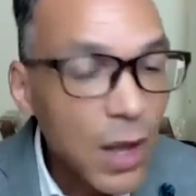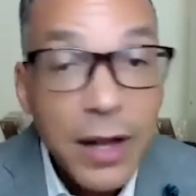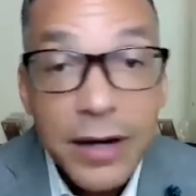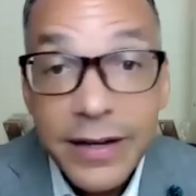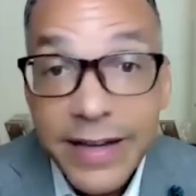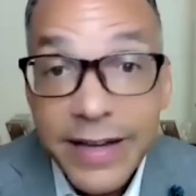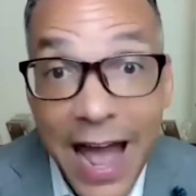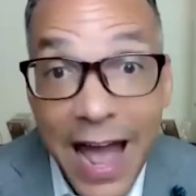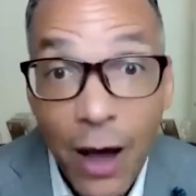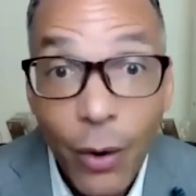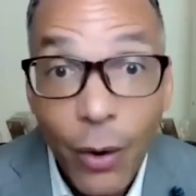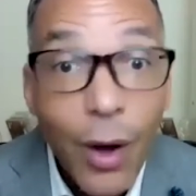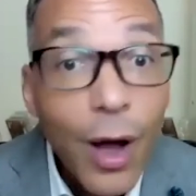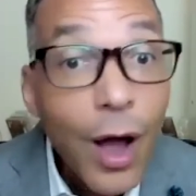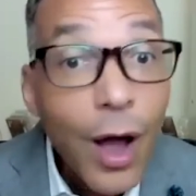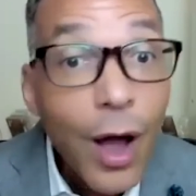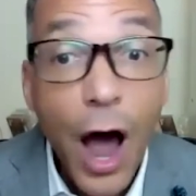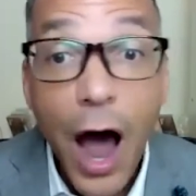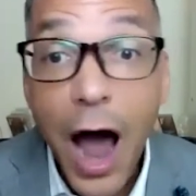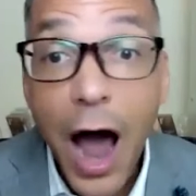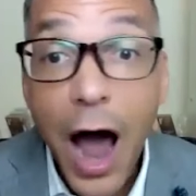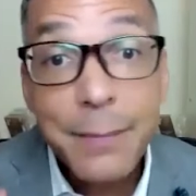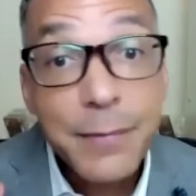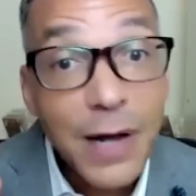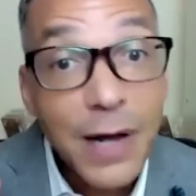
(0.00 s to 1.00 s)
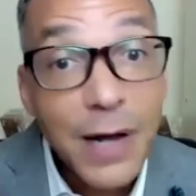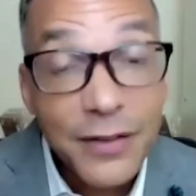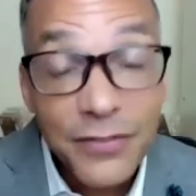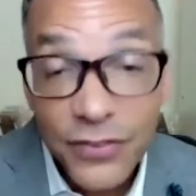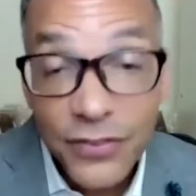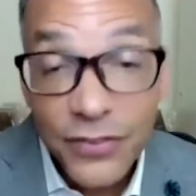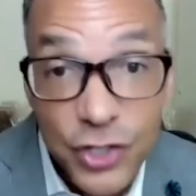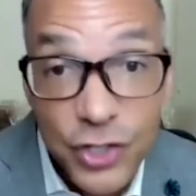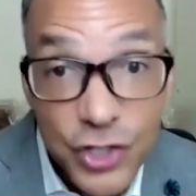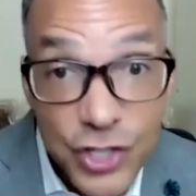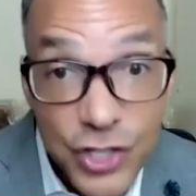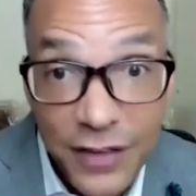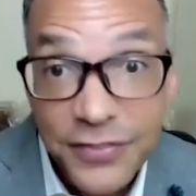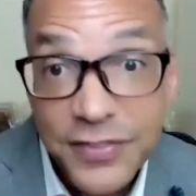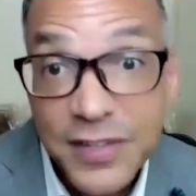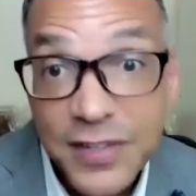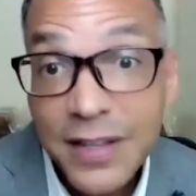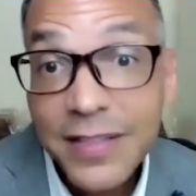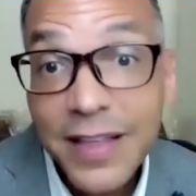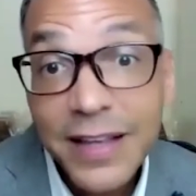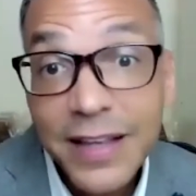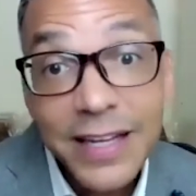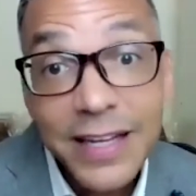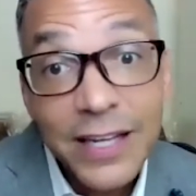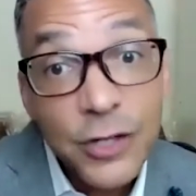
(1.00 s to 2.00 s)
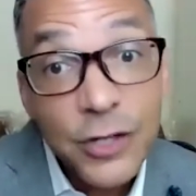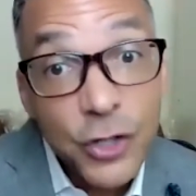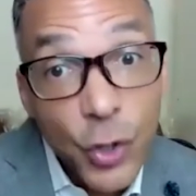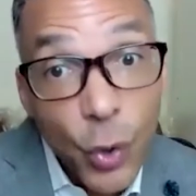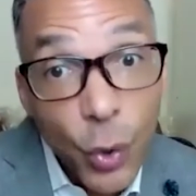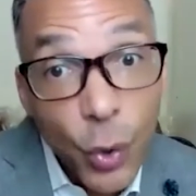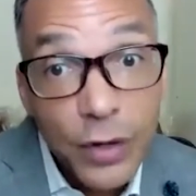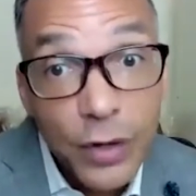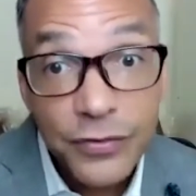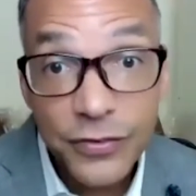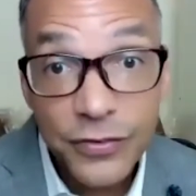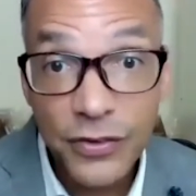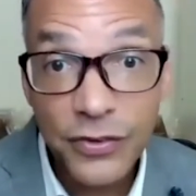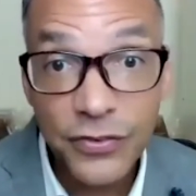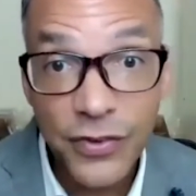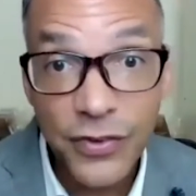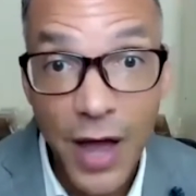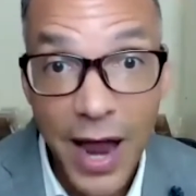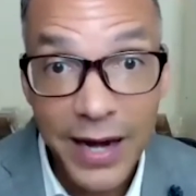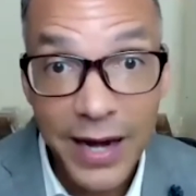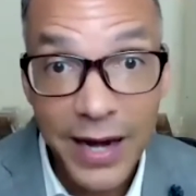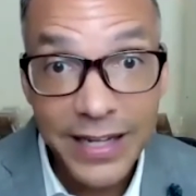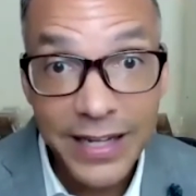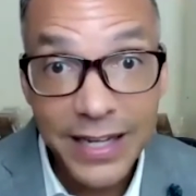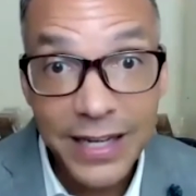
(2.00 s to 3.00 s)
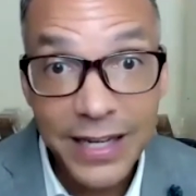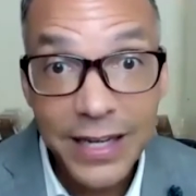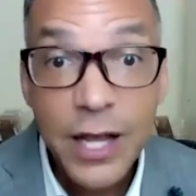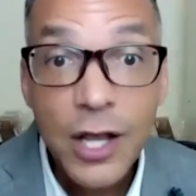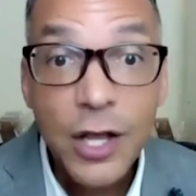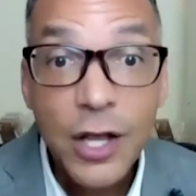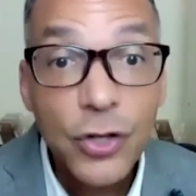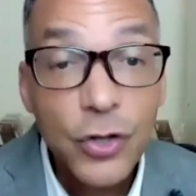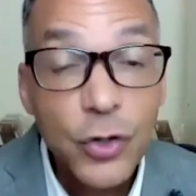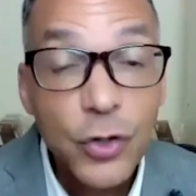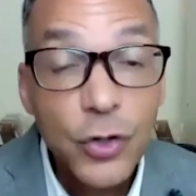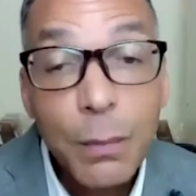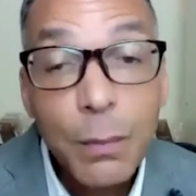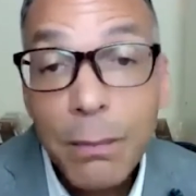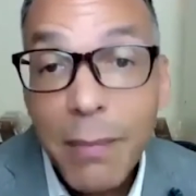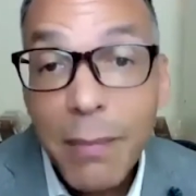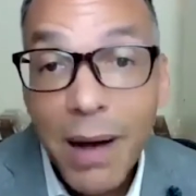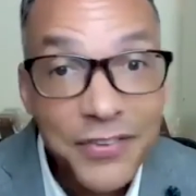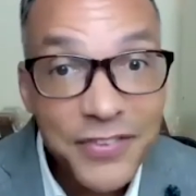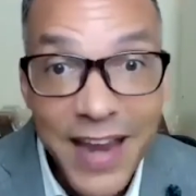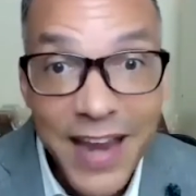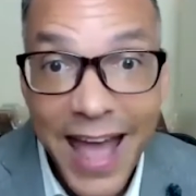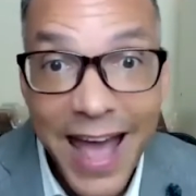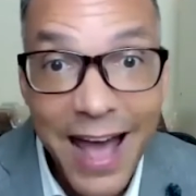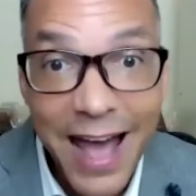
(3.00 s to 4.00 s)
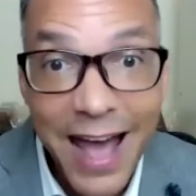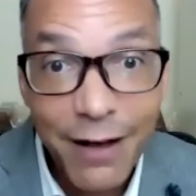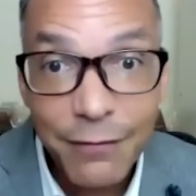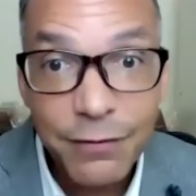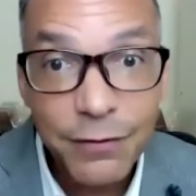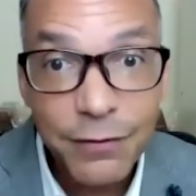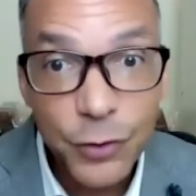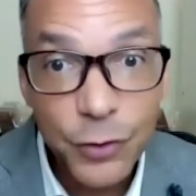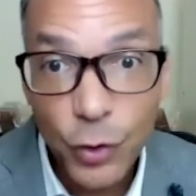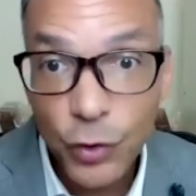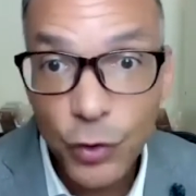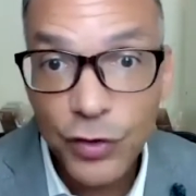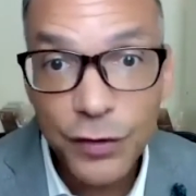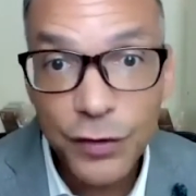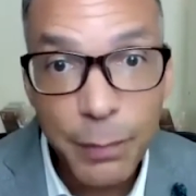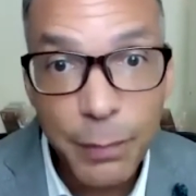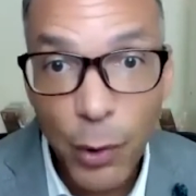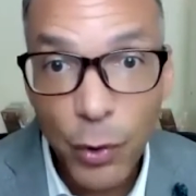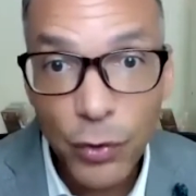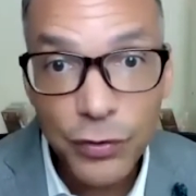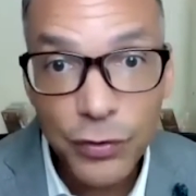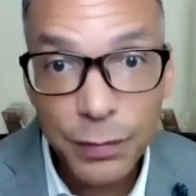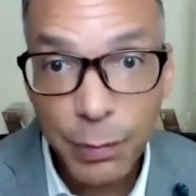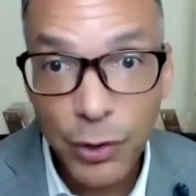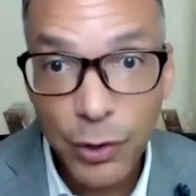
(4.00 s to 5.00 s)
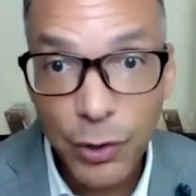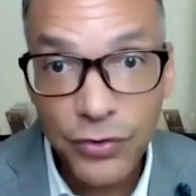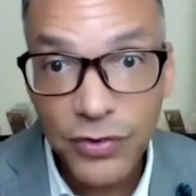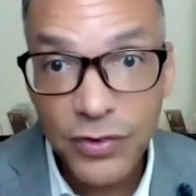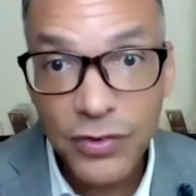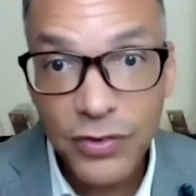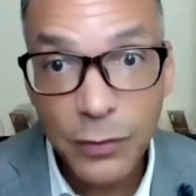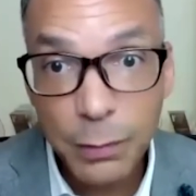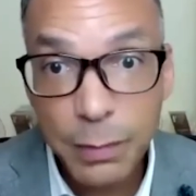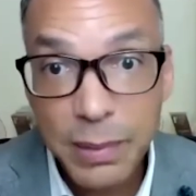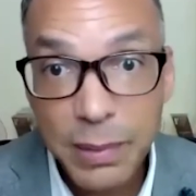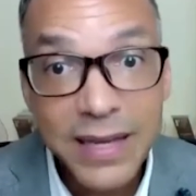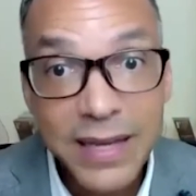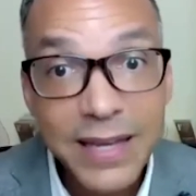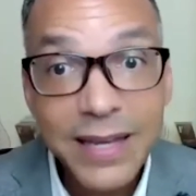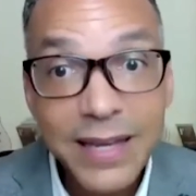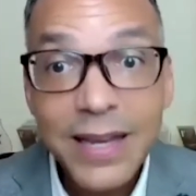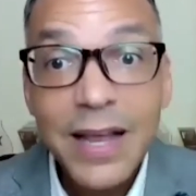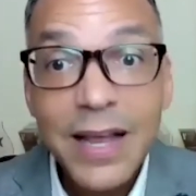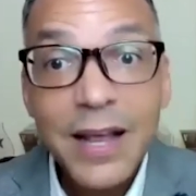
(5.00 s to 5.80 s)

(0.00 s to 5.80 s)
Now, I'm not suggesting that in your society, you must have your spokespersons be